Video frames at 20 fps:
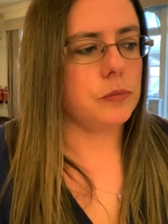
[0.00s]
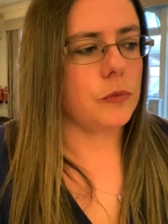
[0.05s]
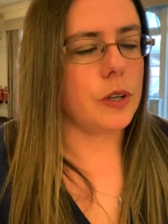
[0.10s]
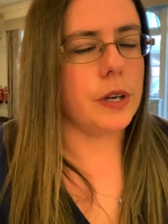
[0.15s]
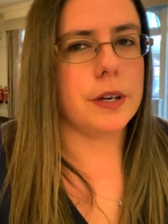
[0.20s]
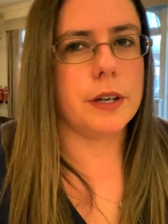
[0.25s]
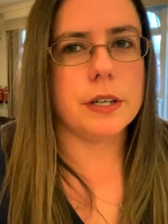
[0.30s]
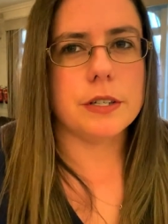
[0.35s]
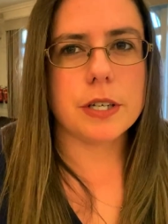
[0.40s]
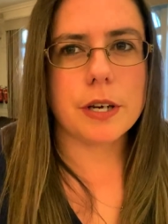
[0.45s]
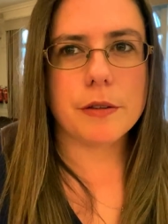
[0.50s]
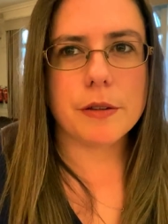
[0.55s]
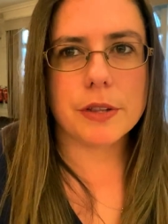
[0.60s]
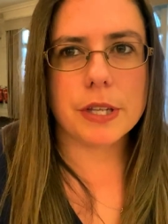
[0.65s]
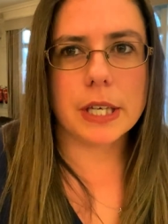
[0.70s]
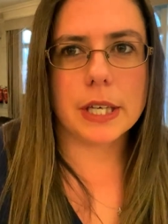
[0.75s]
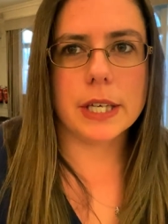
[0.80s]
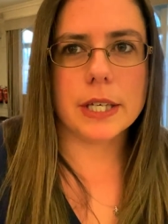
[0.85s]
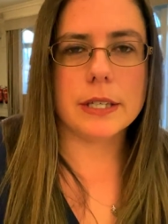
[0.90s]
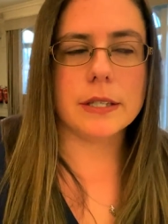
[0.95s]
And I don't
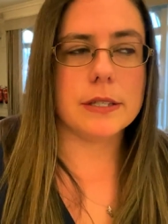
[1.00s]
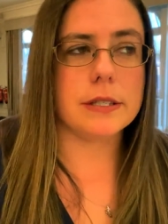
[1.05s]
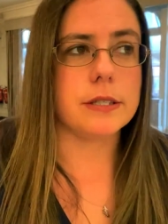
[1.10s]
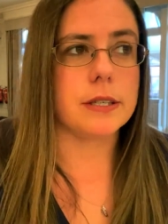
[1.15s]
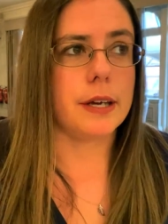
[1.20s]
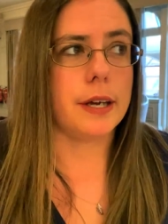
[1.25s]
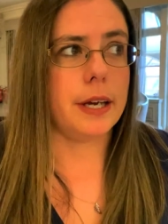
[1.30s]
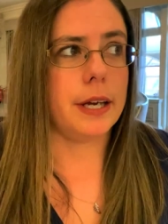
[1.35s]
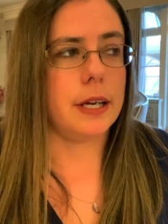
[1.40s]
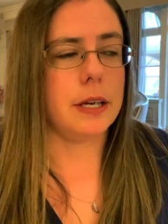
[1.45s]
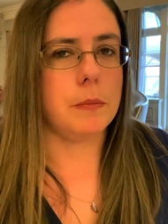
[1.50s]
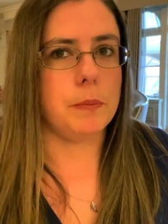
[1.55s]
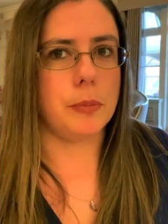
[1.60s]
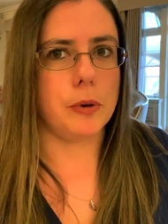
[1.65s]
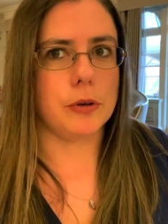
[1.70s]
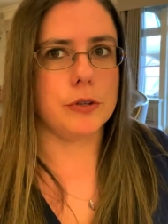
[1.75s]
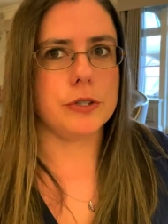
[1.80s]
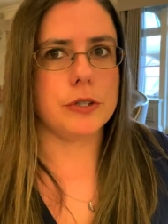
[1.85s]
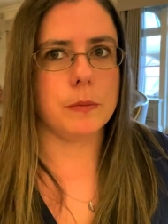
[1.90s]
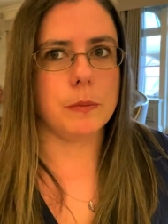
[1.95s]
think it's a
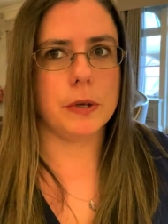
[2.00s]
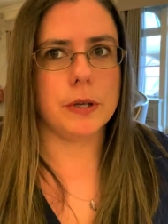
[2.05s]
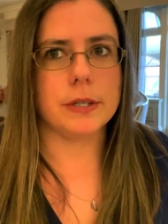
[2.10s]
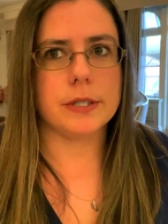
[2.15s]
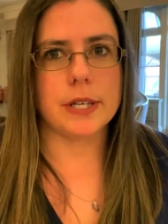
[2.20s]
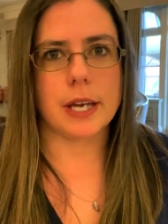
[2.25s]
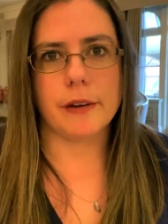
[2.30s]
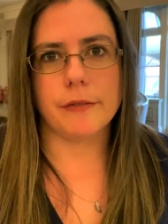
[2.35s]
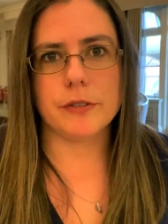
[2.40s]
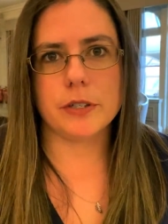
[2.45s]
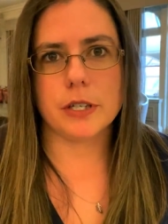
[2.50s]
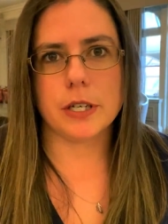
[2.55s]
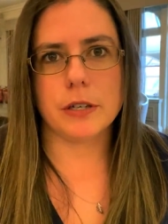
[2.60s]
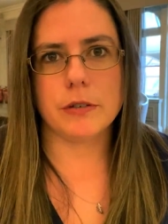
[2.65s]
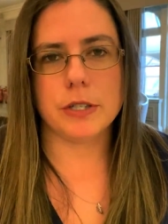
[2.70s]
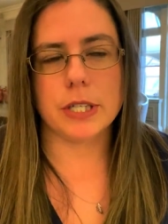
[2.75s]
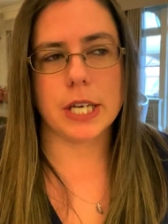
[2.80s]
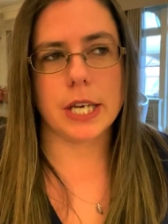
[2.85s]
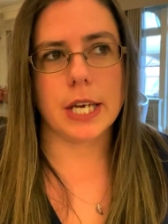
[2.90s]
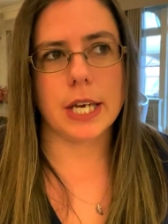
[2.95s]
bottomless
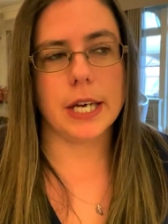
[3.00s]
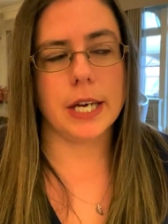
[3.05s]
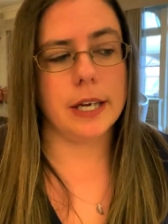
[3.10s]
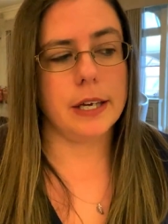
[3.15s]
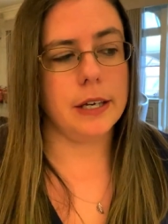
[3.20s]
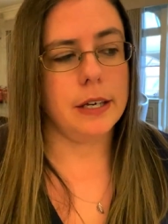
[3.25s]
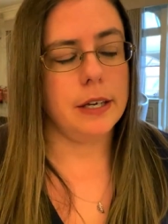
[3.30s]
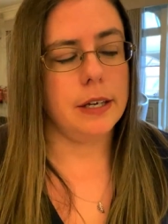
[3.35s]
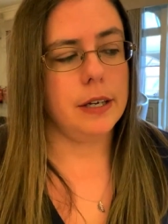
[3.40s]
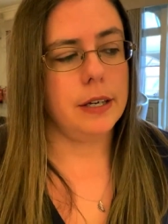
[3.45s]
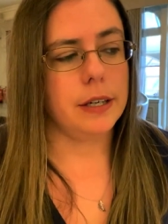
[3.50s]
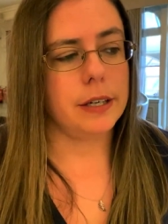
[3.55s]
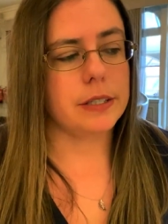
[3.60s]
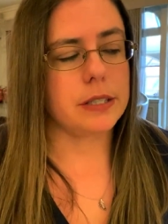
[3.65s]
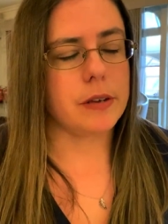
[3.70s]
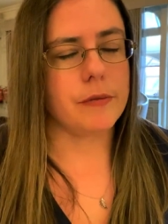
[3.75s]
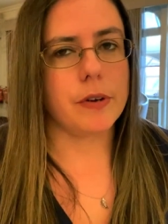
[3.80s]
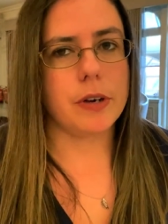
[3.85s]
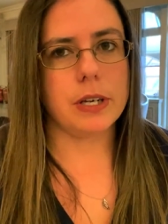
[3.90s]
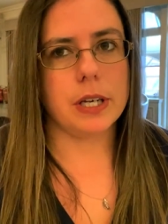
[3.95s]
afternoon tea here
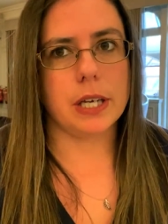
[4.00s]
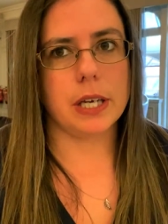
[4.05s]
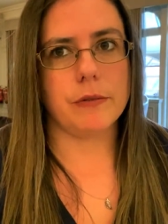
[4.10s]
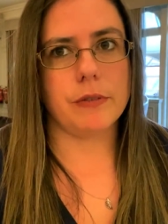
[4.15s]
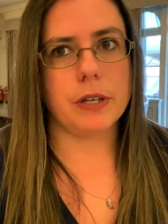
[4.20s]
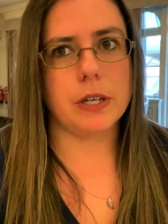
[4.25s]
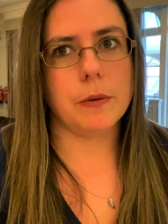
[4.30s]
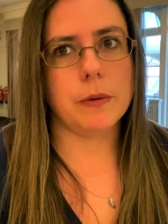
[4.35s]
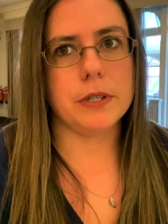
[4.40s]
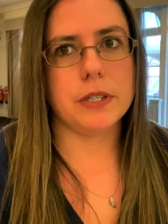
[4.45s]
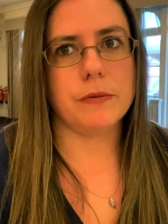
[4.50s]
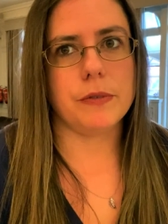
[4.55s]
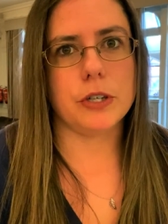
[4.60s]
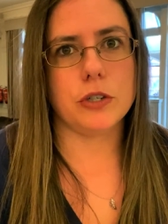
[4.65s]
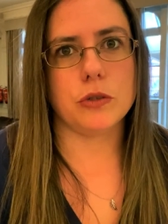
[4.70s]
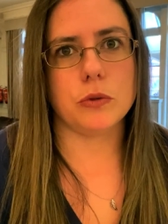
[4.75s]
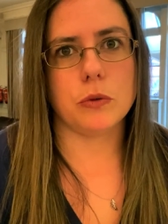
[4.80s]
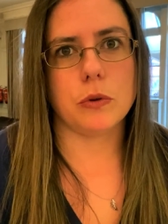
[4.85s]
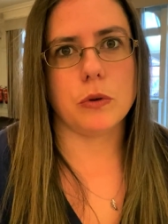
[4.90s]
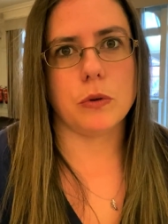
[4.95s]
because I've only given you
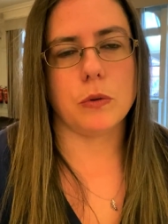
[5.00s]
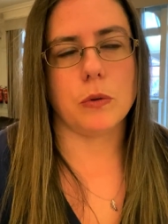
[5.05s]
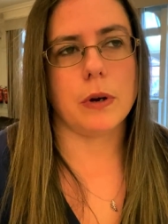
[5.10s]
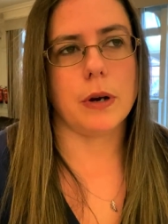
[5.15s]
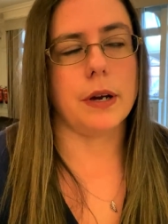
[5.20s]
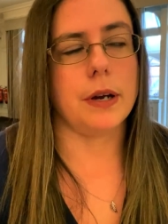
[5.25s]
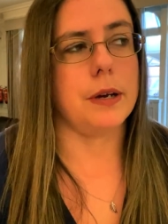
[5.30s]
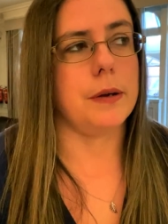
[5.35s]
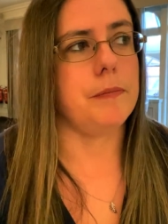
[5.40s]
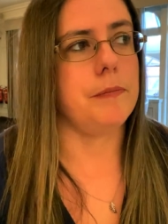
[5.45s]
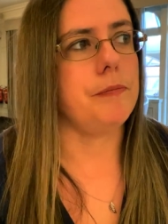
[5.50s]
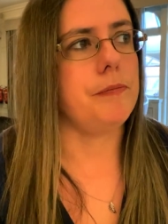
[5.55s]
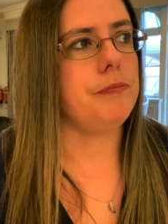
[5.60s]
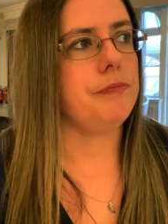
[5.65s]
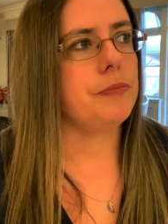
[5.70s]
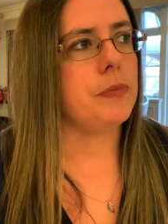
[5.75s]
individual um,